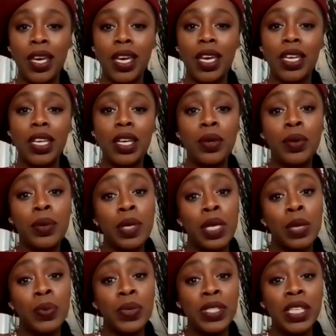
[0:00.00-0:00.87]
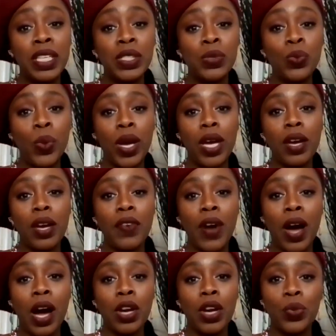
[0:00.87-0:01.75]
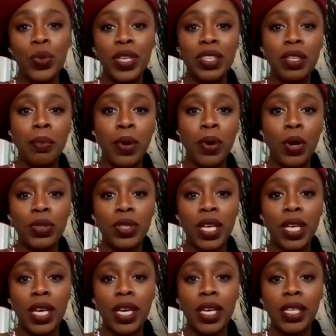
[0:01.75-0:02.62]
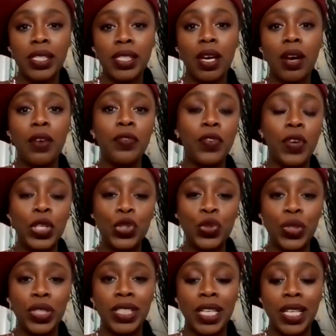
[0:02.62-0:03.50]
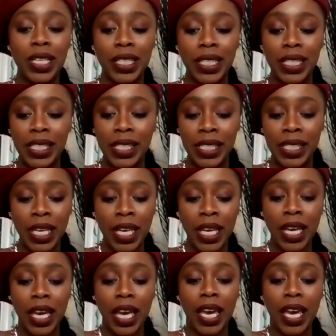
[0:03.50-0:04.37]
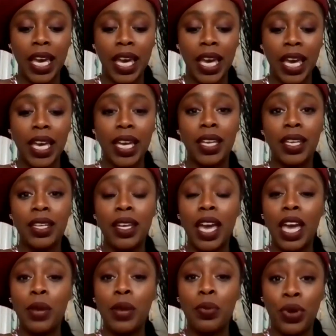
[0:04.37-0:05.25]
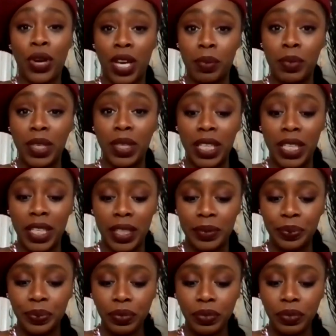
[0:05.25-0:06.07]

And it was his way of honoring the birthdays of Frederick Douglass and Abraham Lincoln.